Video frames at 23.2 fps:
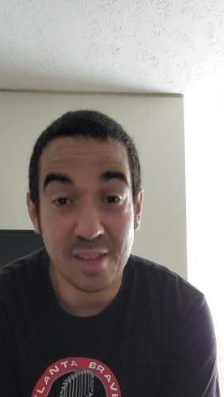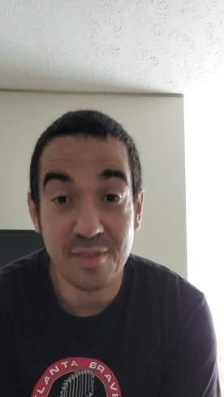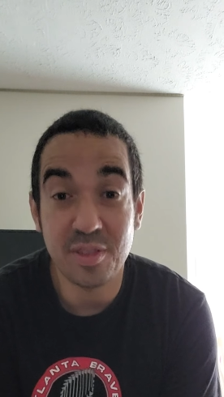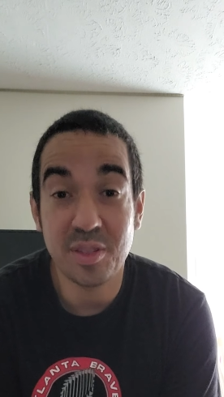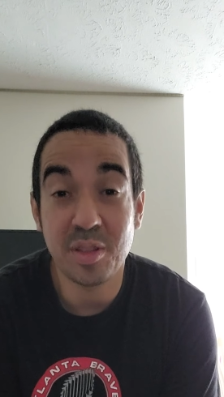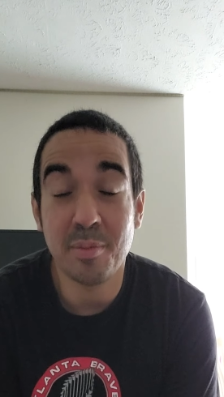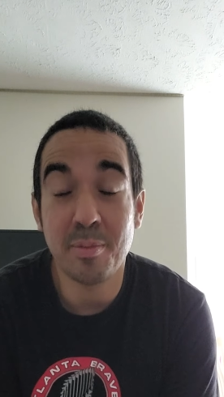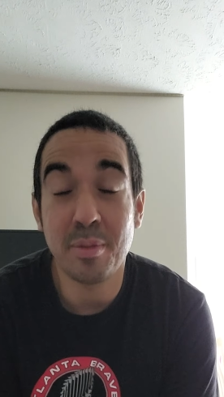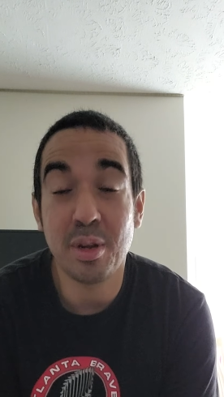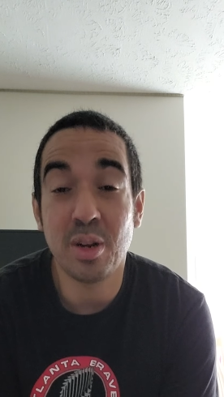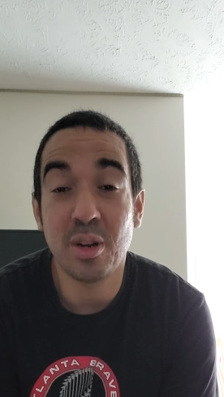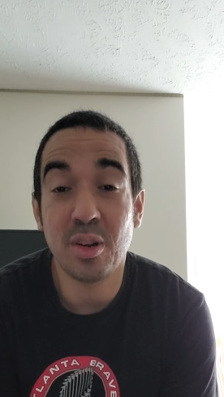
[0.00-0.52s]
even
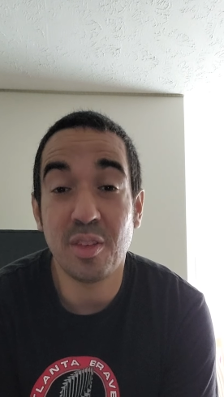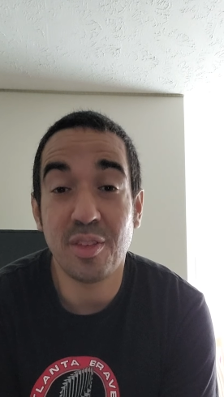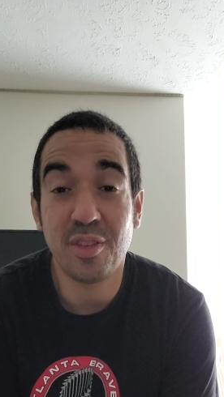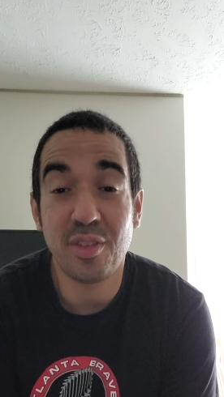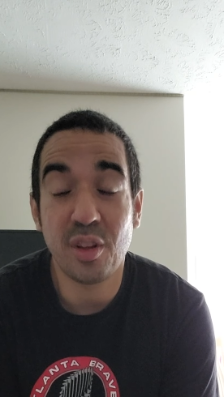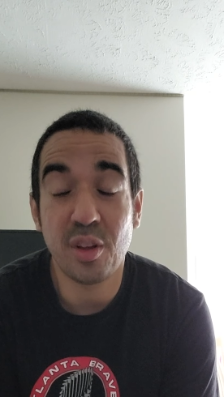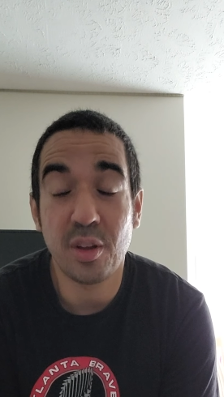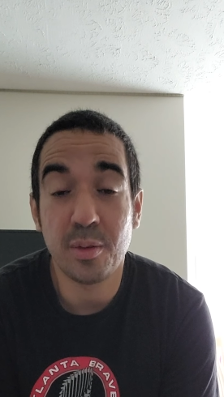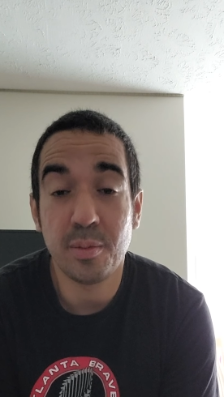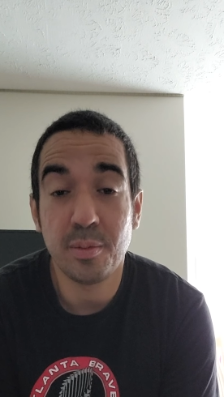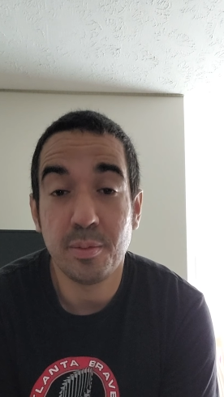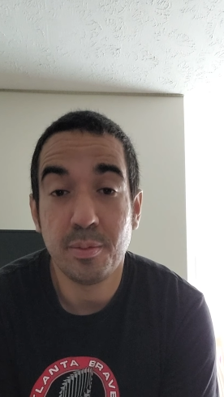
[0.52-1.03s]
the
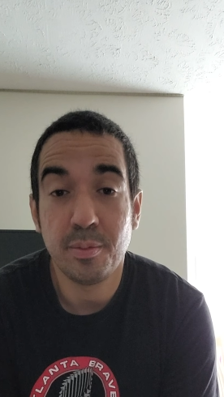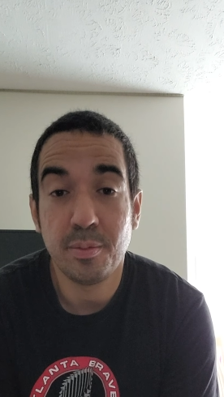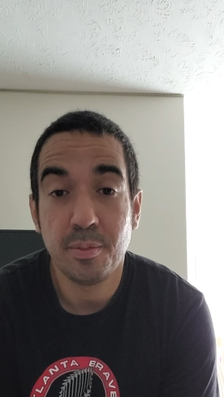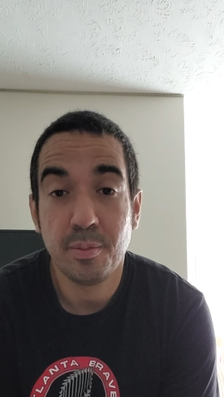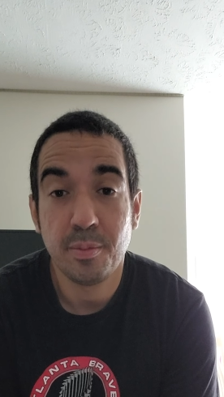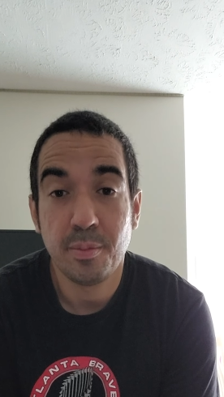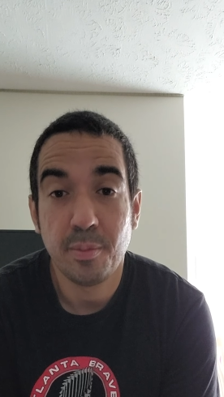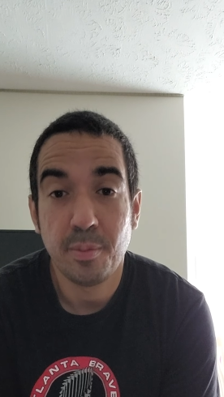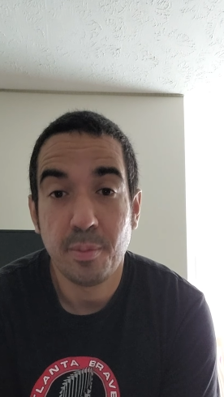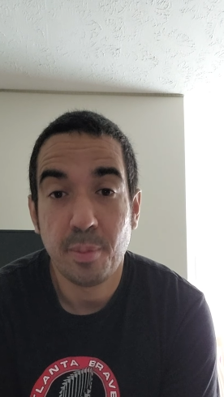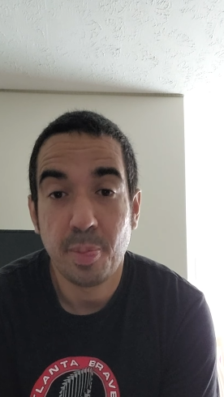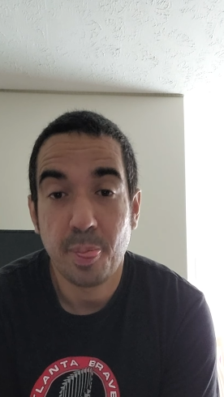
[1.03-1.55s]
marathon,
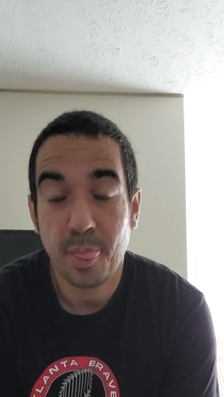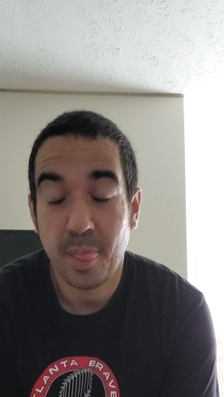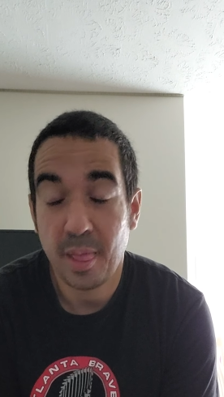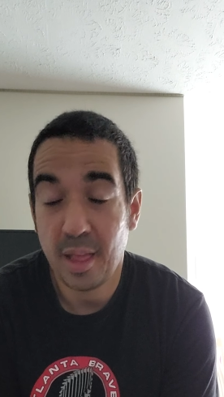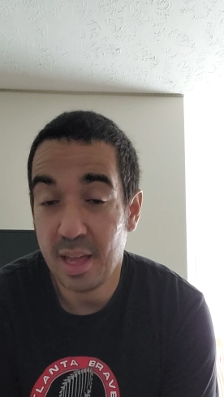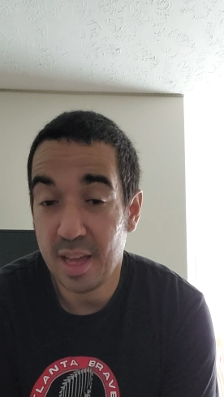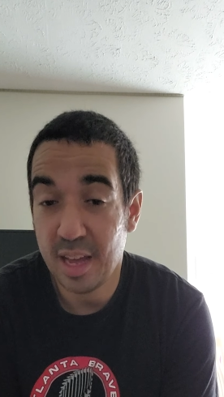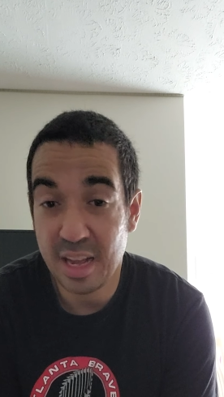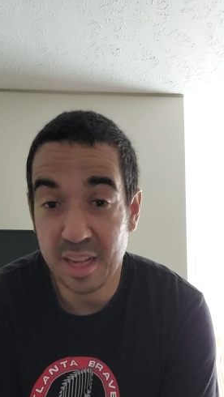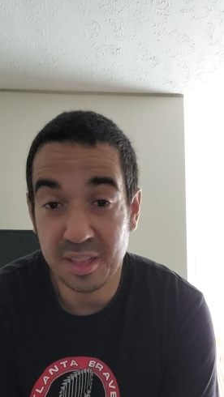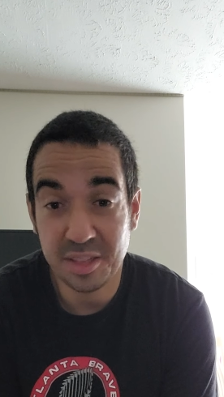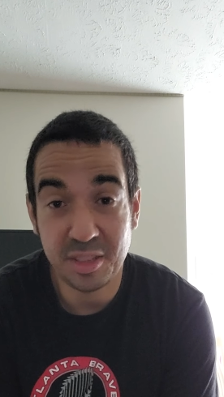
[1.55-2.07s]

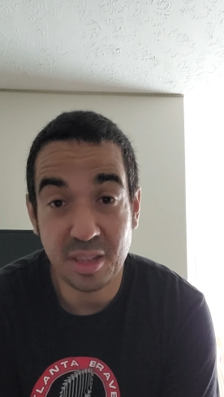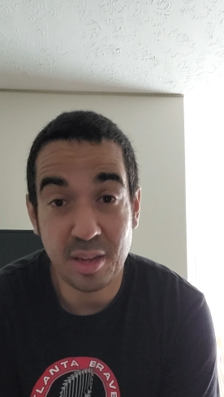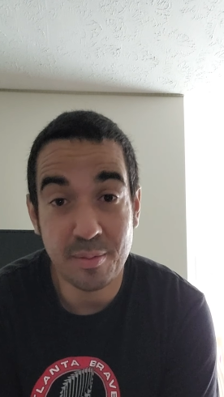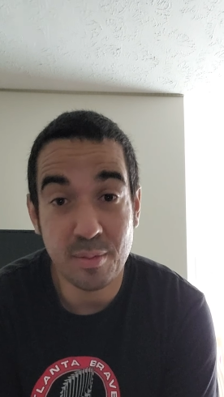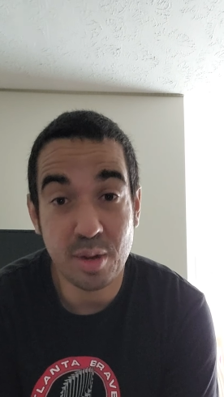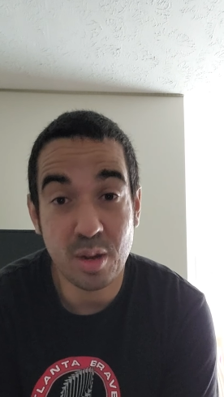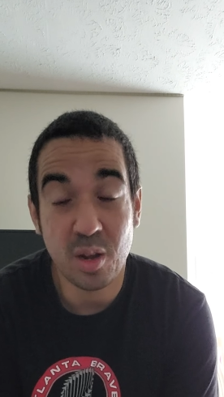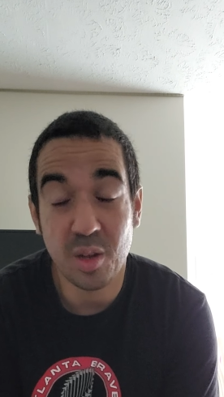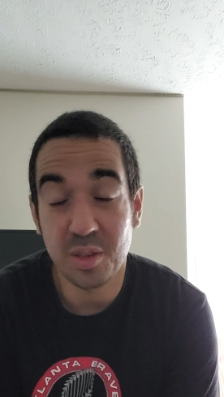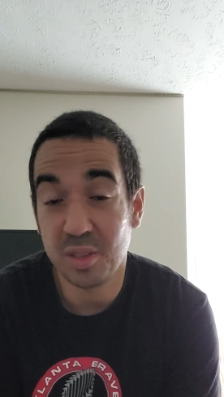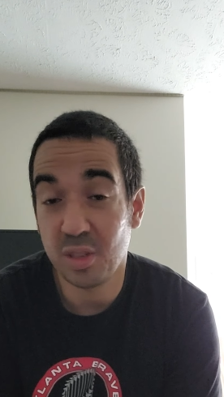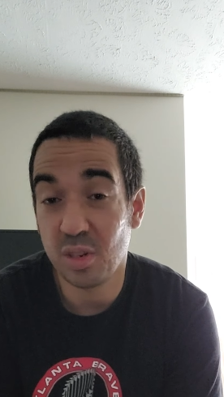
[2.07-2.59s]
and 10
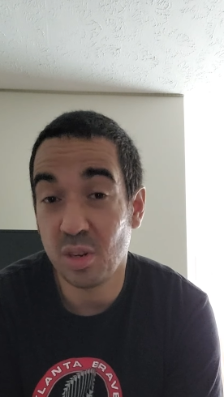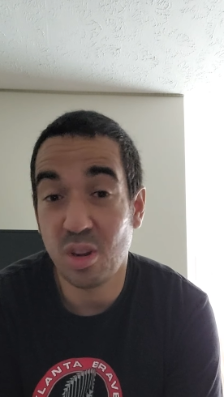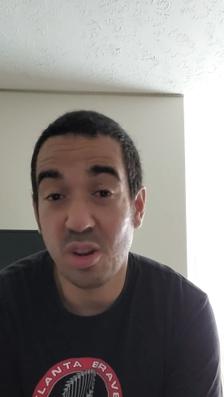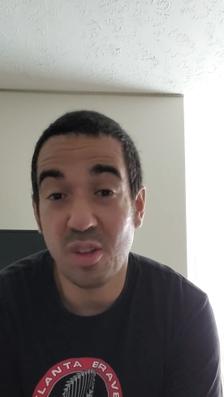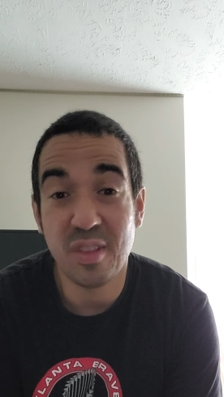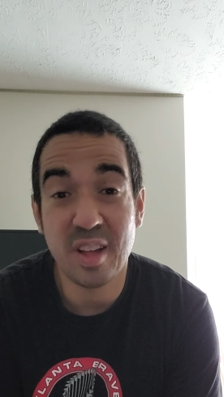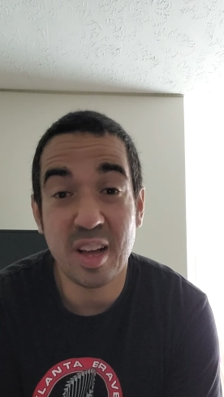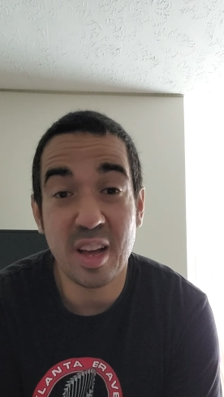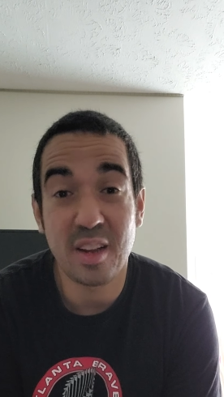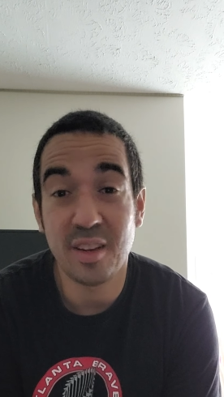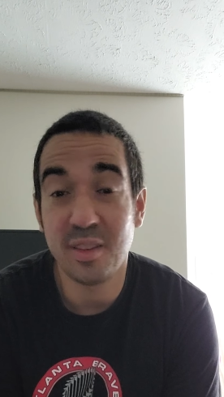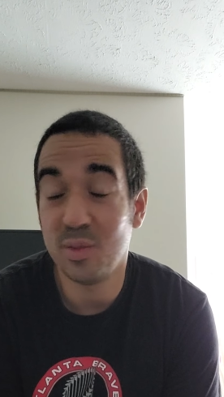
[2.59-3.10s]
miles and all
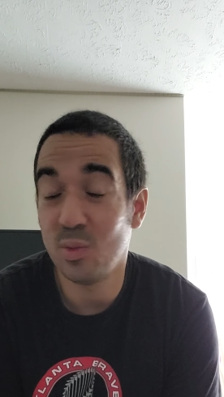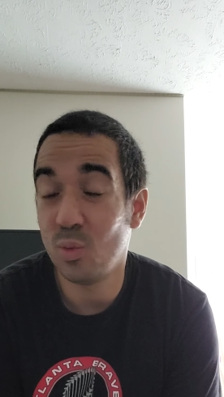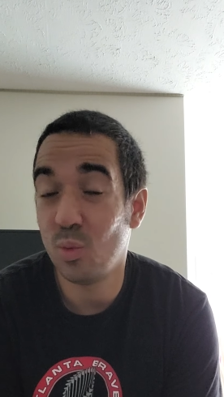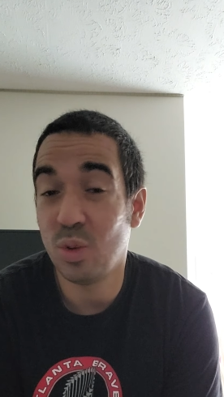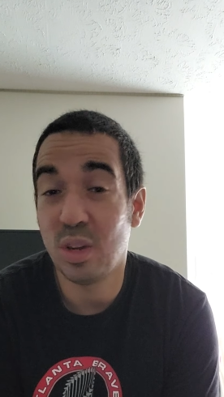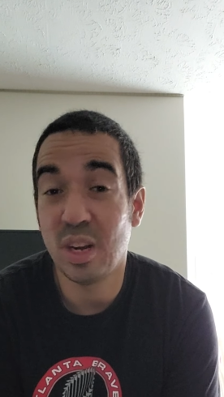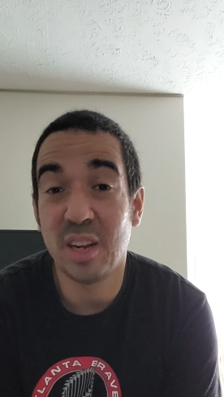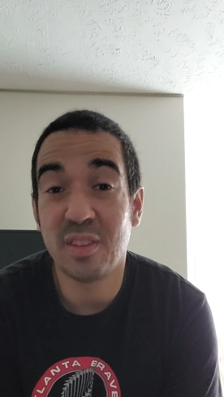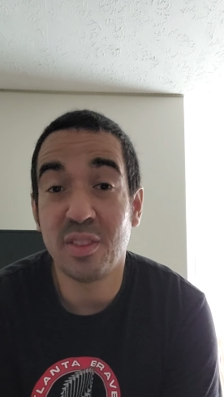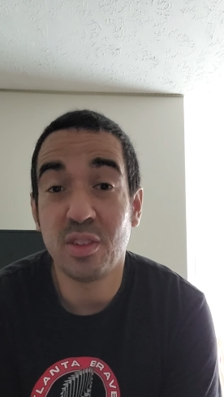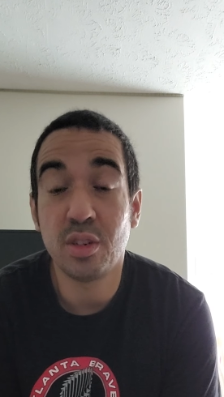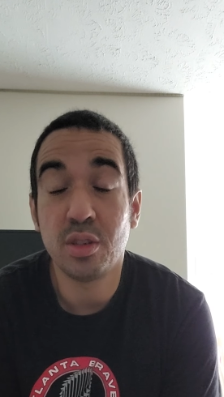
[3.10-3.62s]
that,
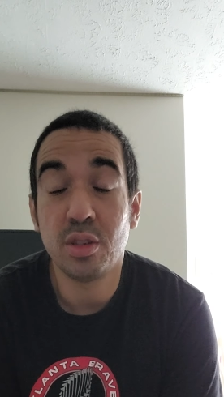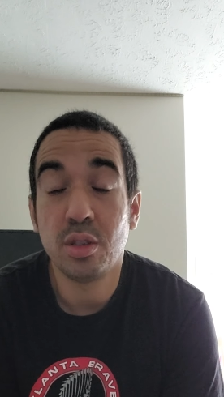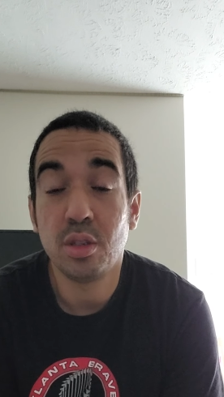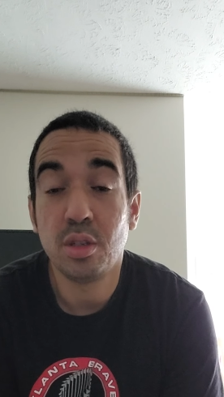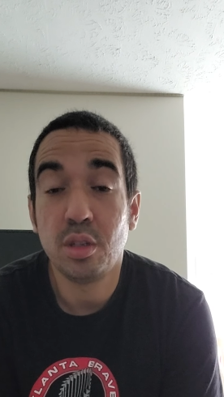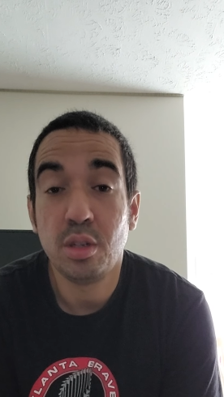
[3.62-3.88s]
whatever.